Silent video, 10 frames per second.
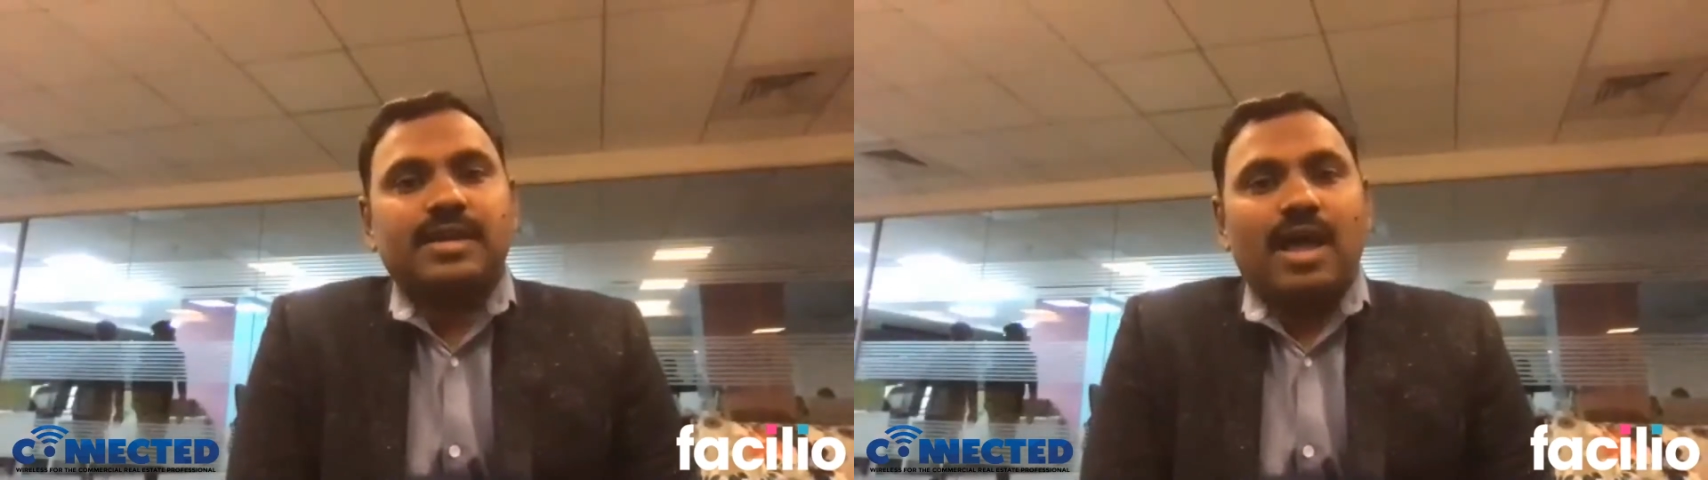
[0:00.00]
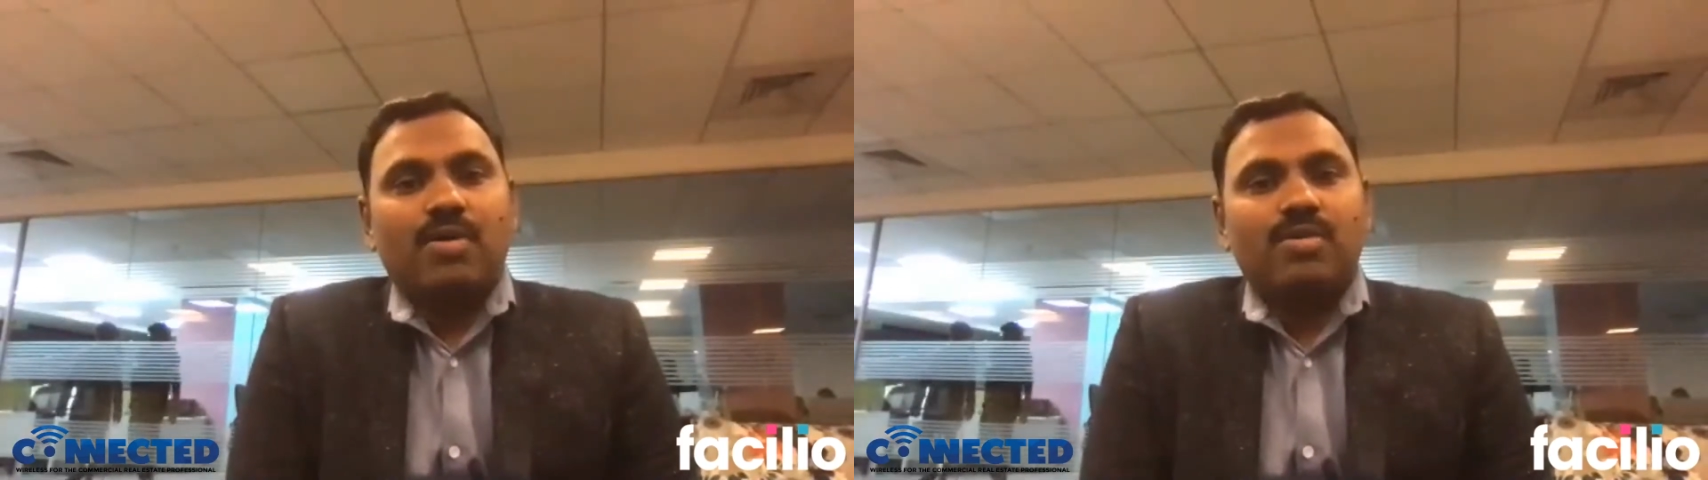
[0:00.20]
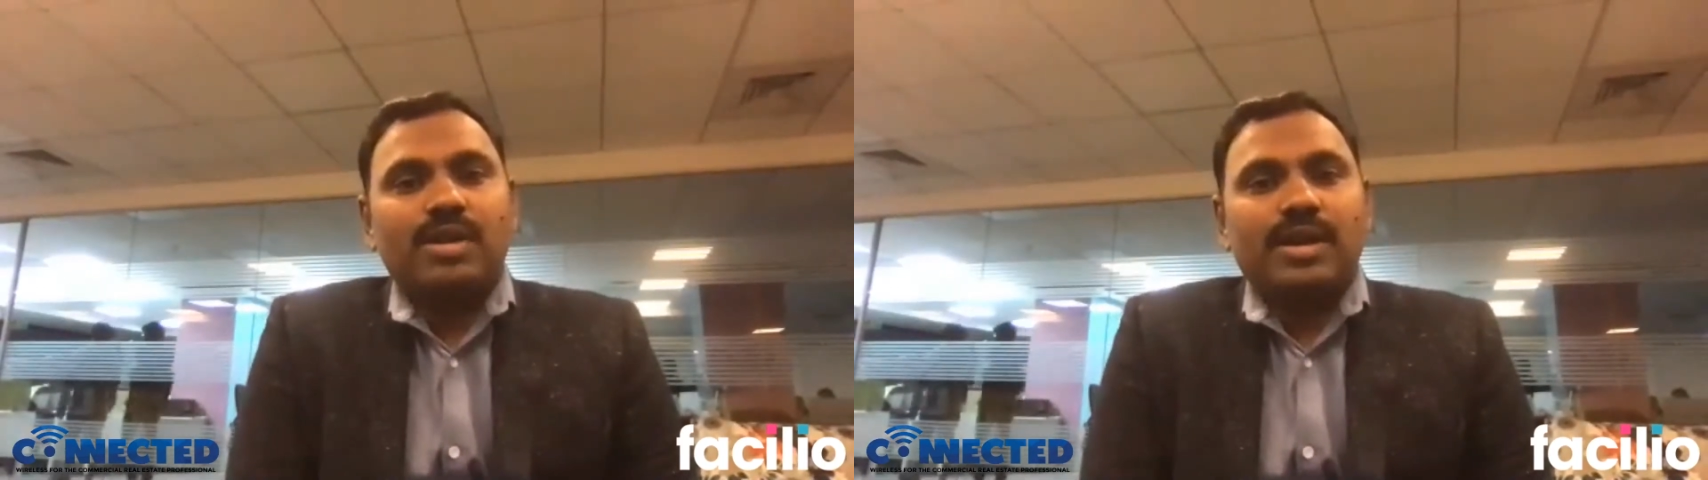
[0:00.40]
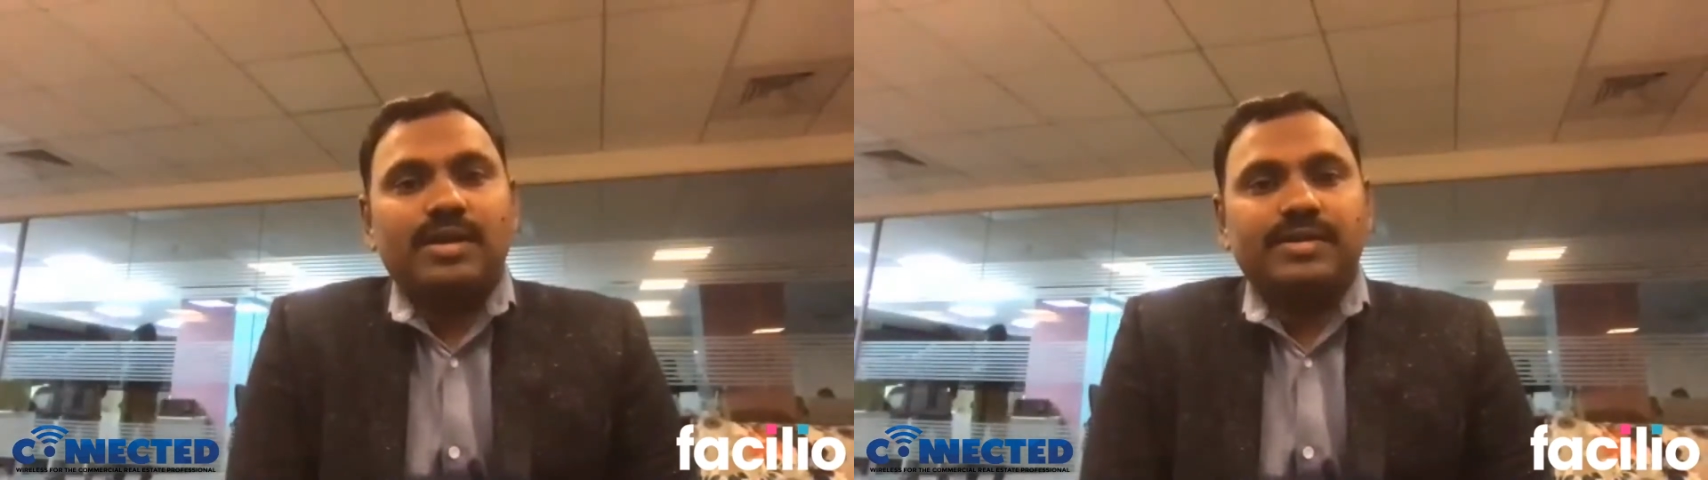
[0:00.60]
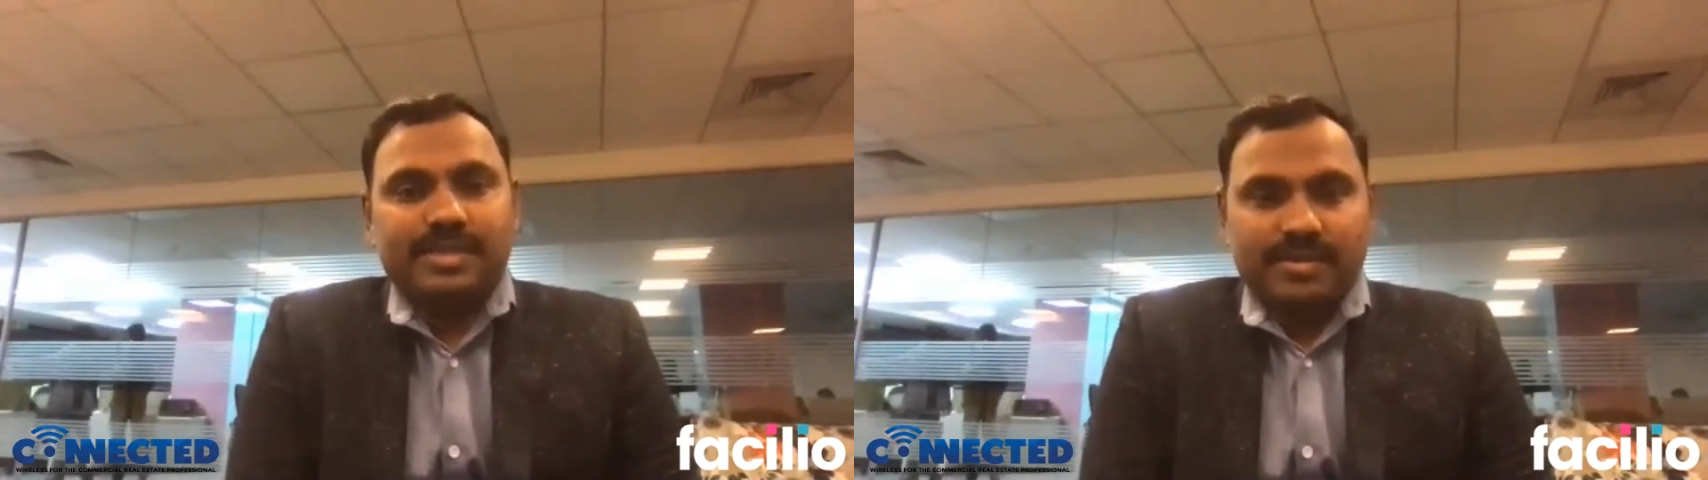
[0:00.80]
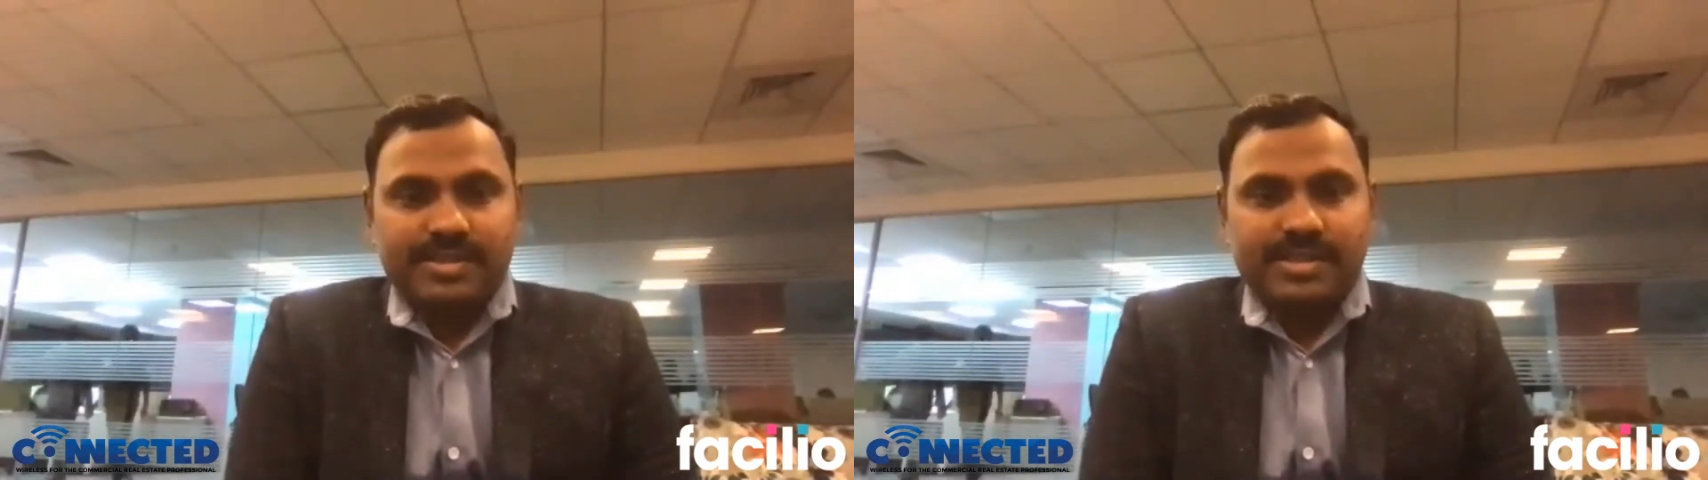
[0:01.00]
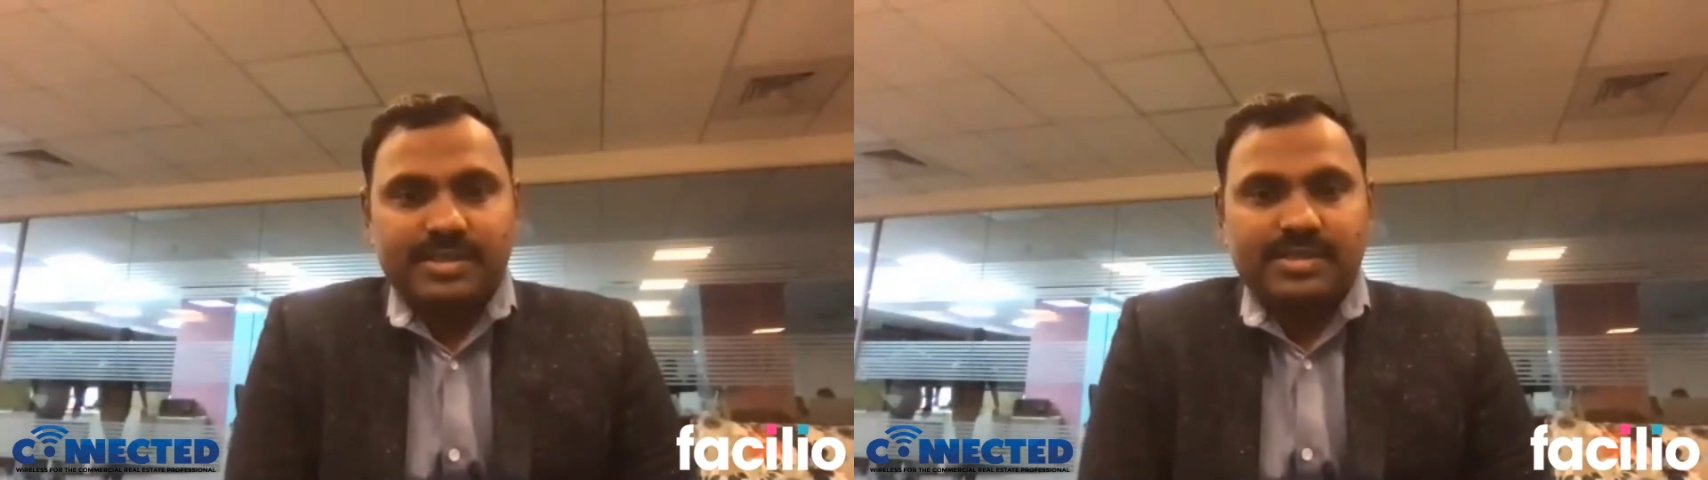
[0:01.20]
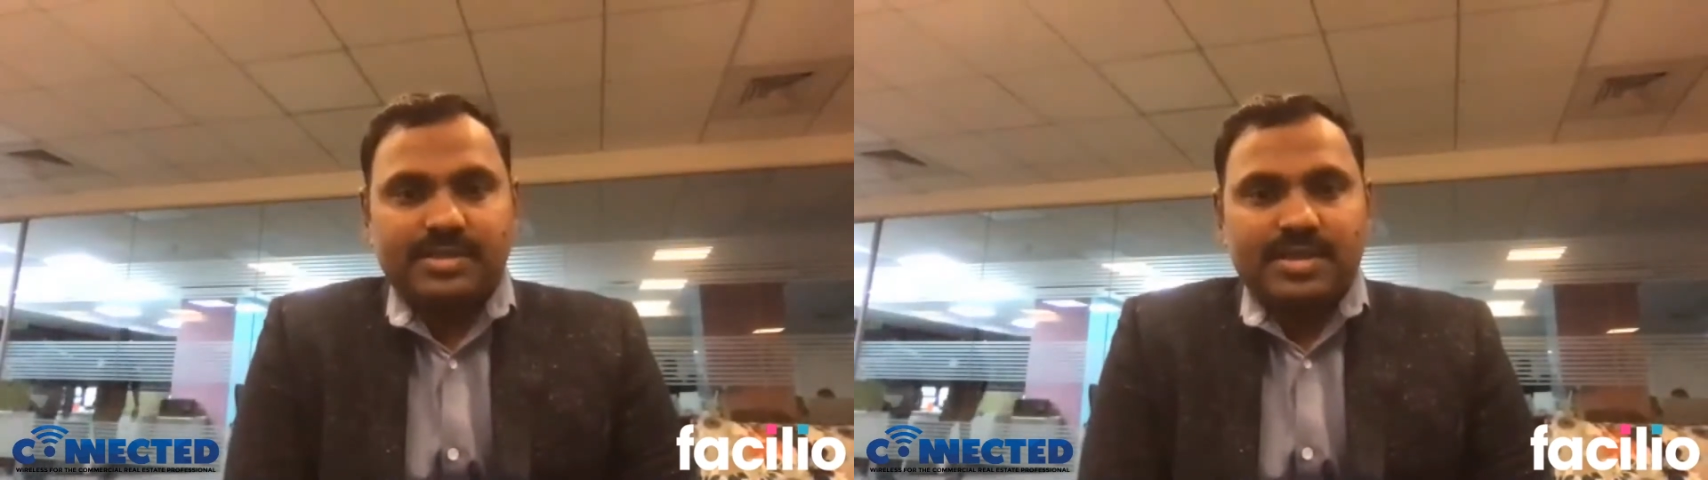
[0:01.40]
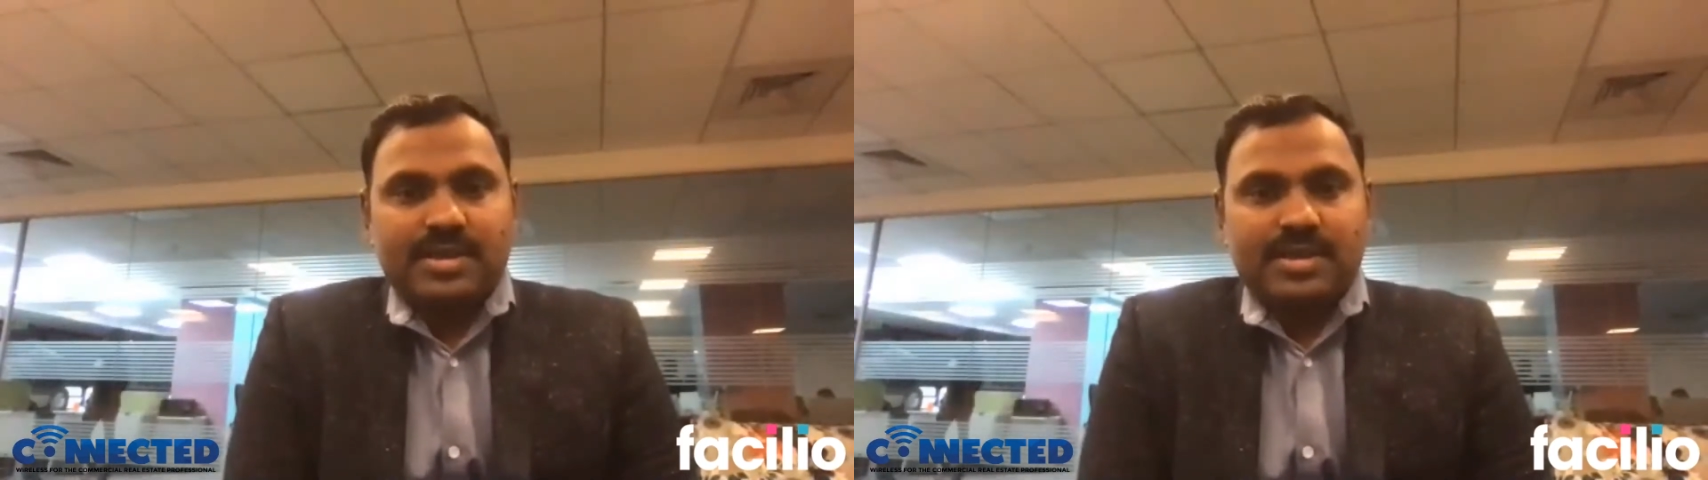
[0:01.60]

cloud uh, services